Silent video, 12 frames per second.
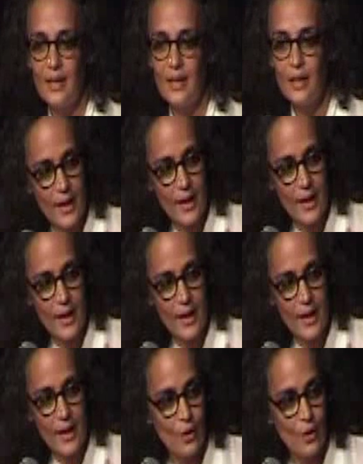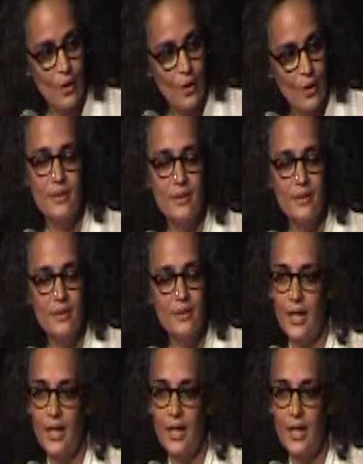along with
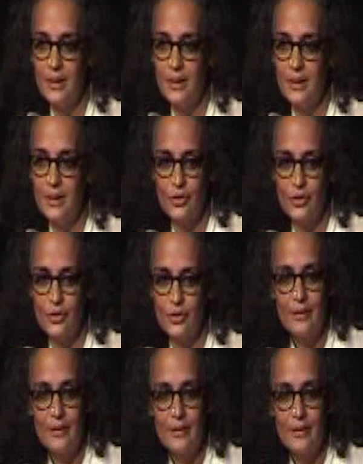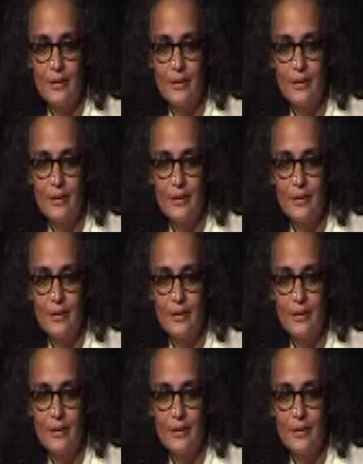this tribal militia,